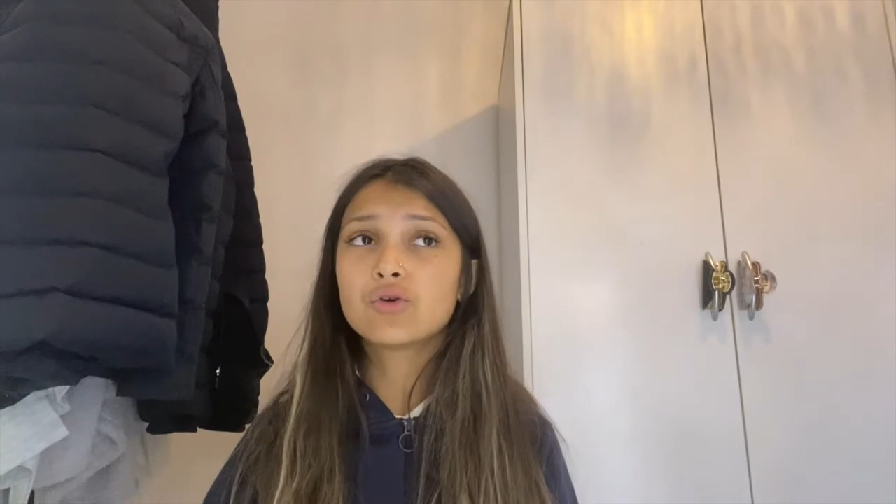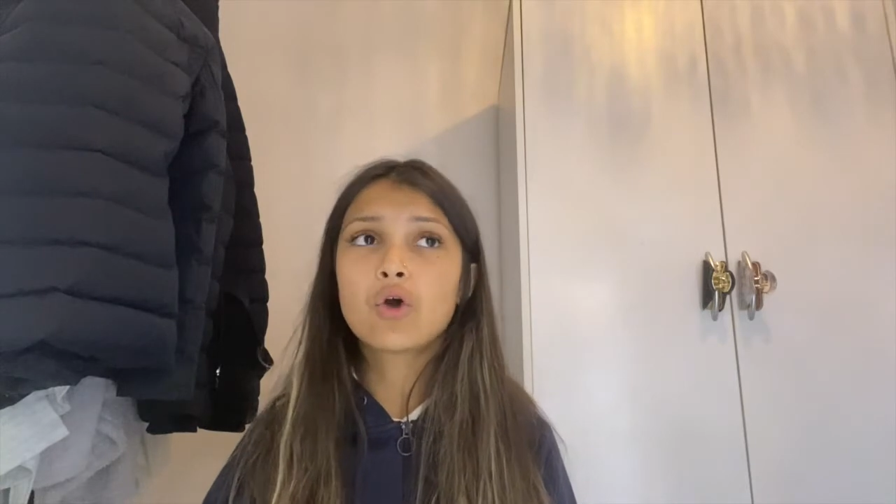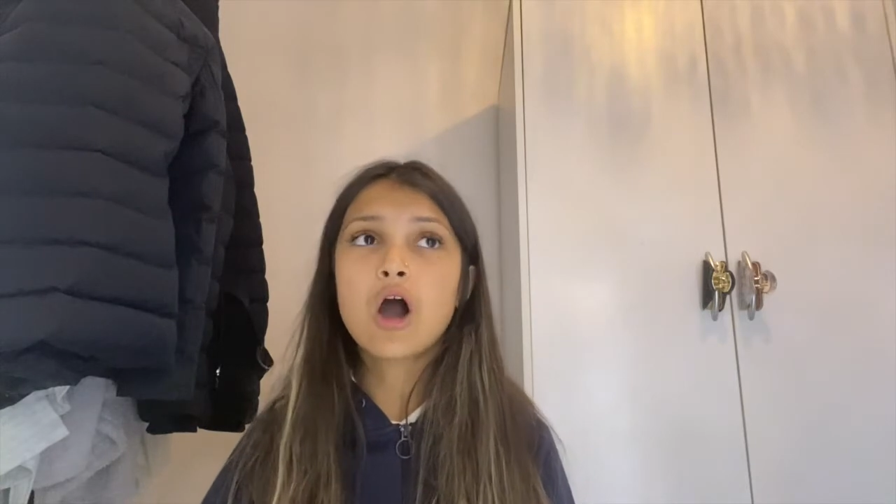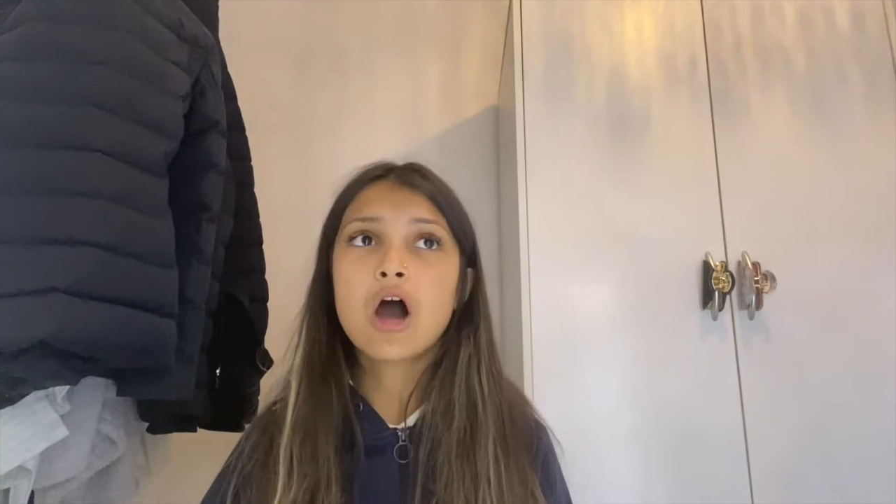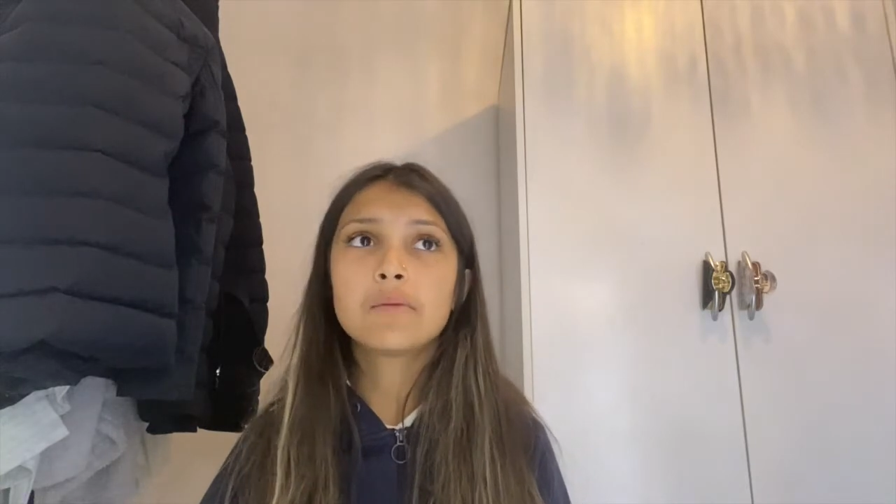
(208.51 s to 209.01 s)
You
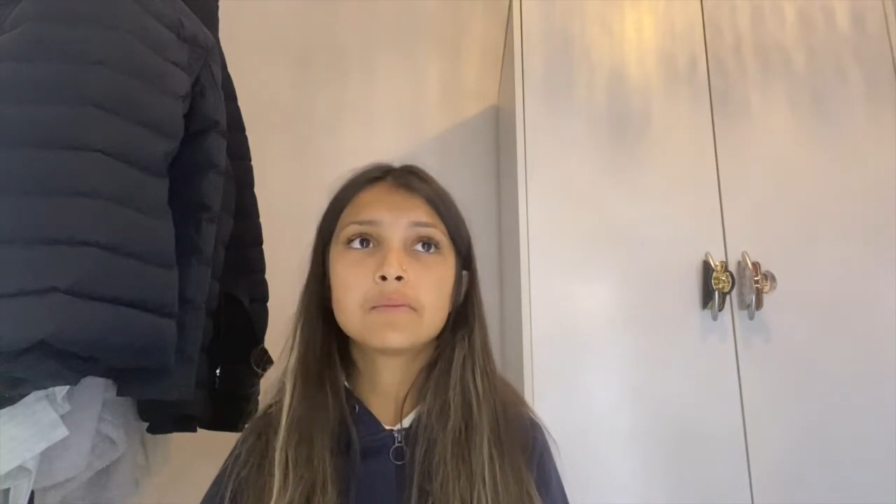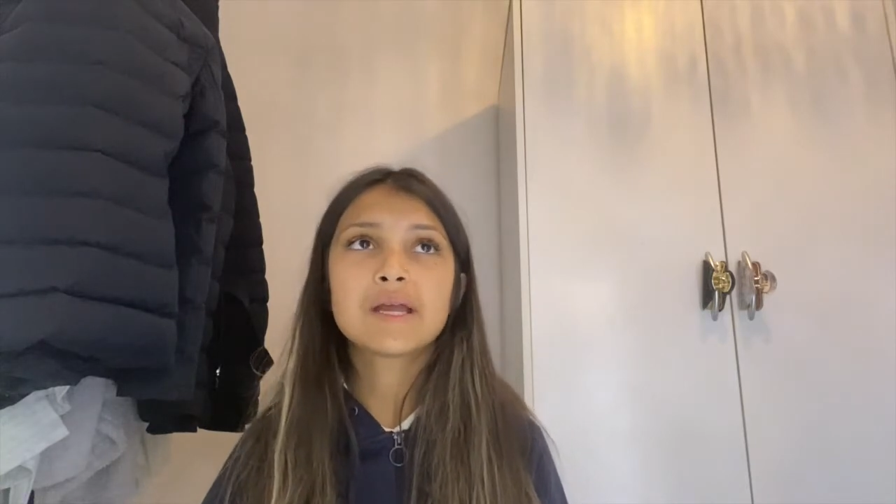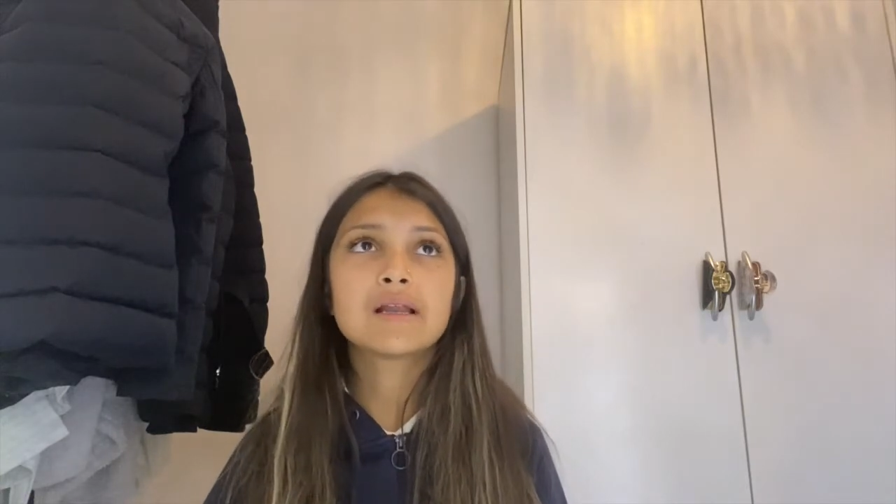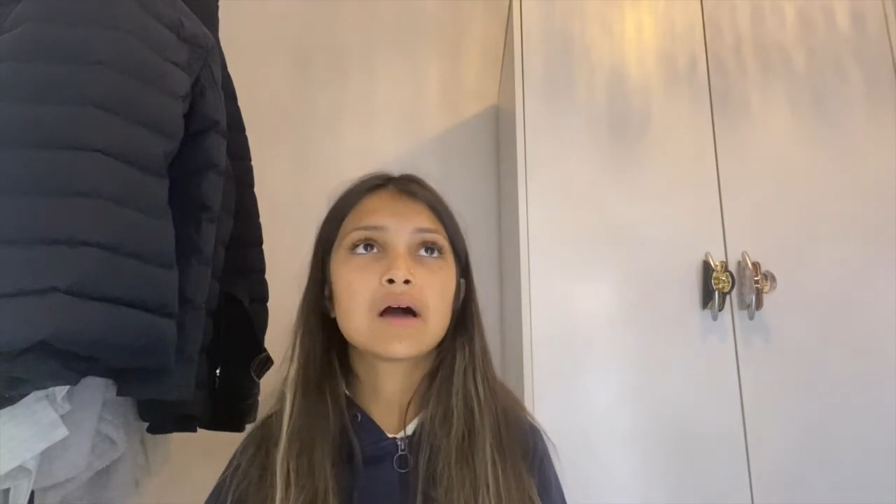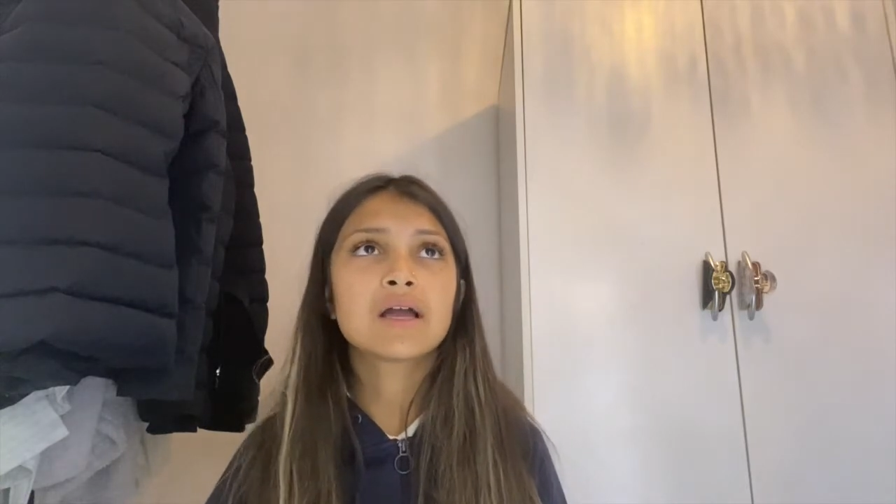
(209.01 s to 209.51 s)
can't
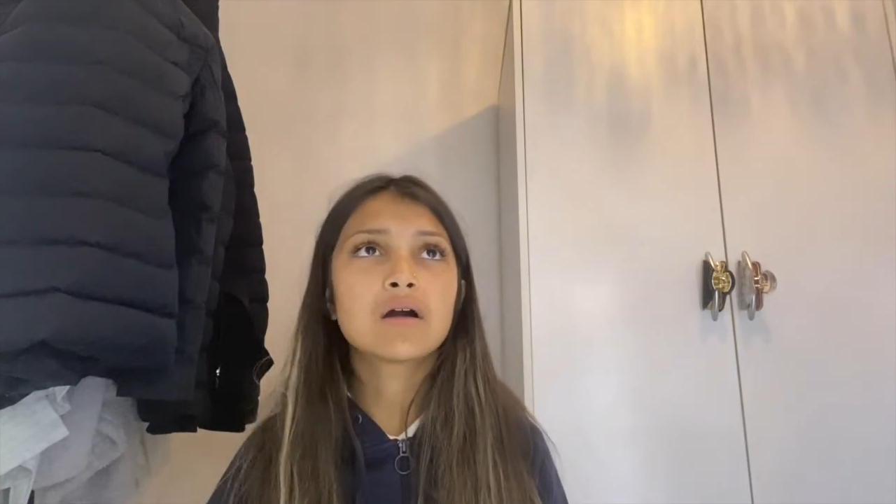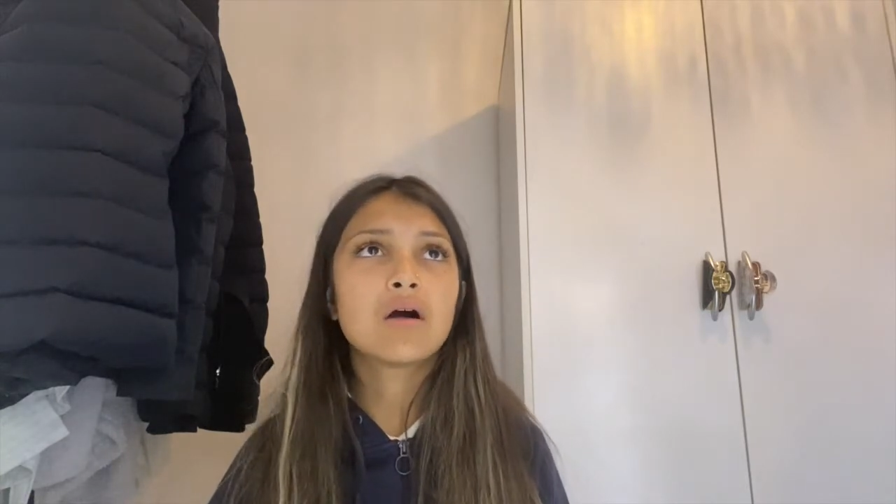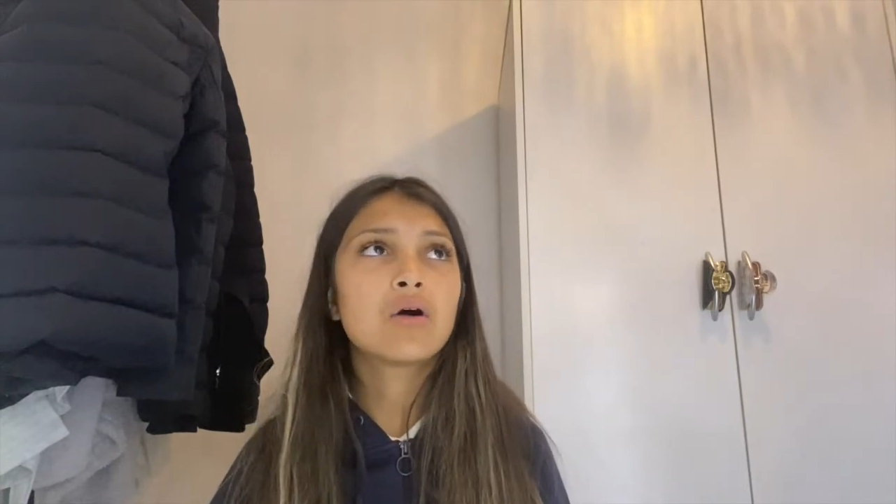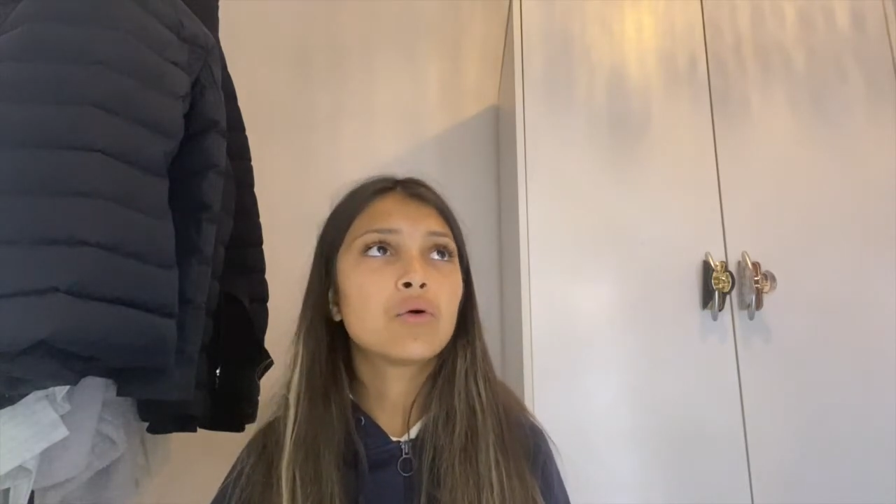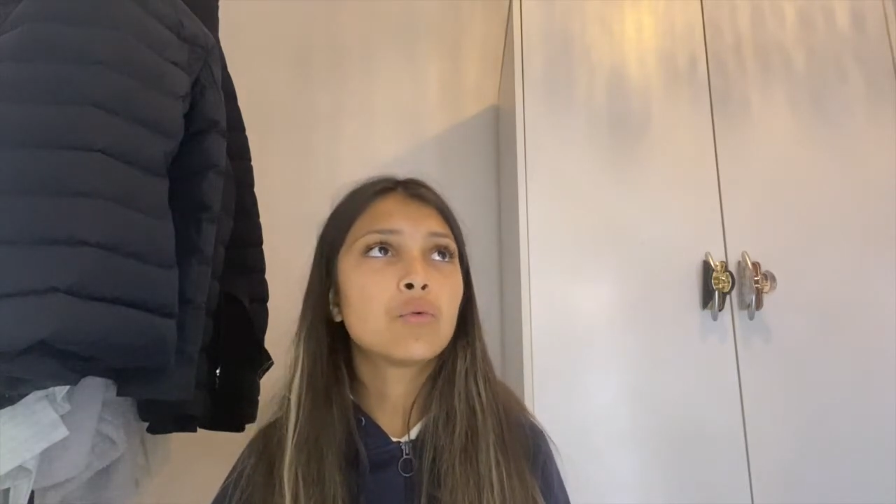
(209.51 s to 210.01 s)
be
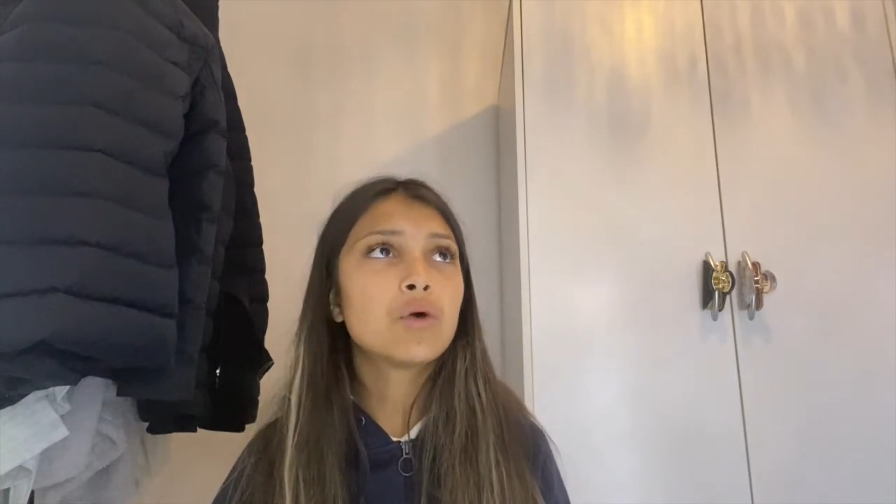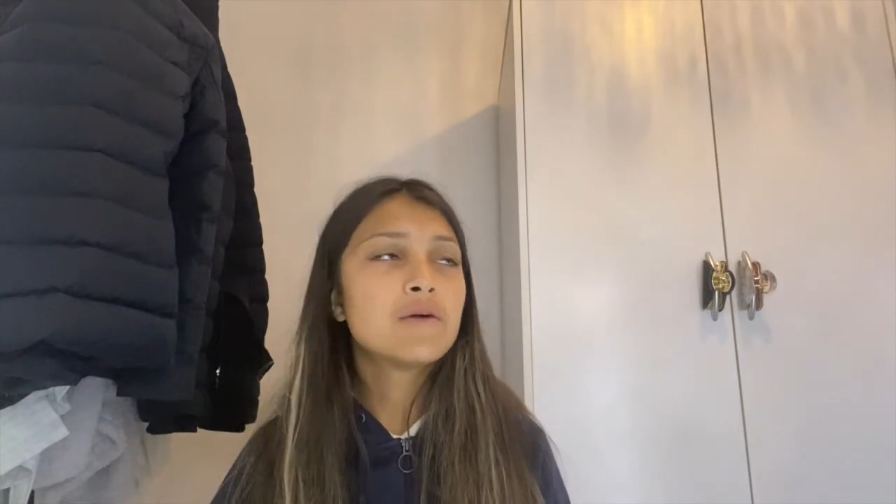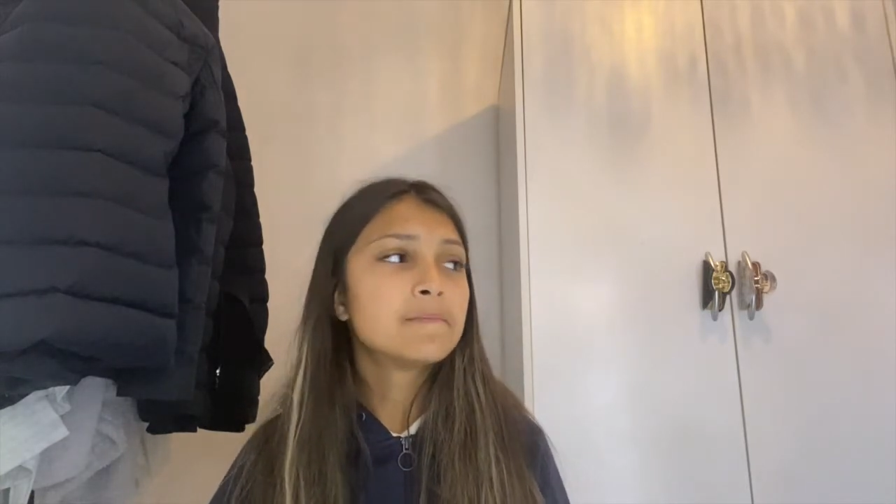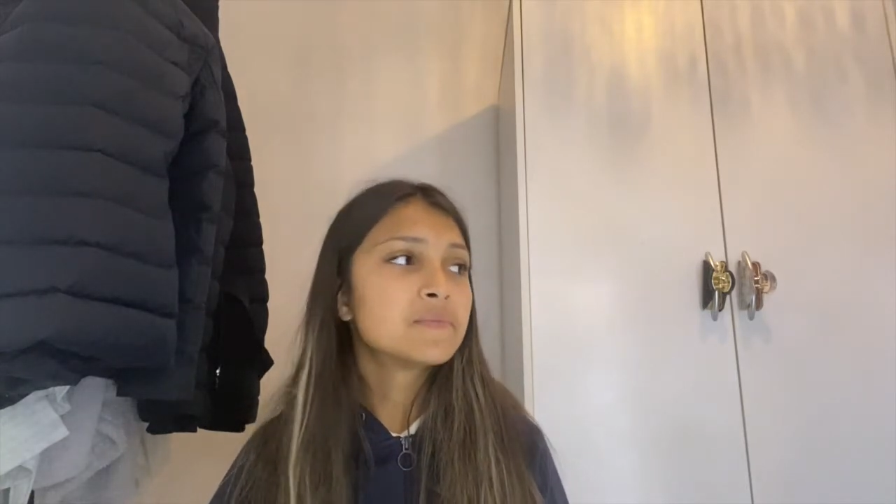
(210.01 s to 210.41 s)
oh,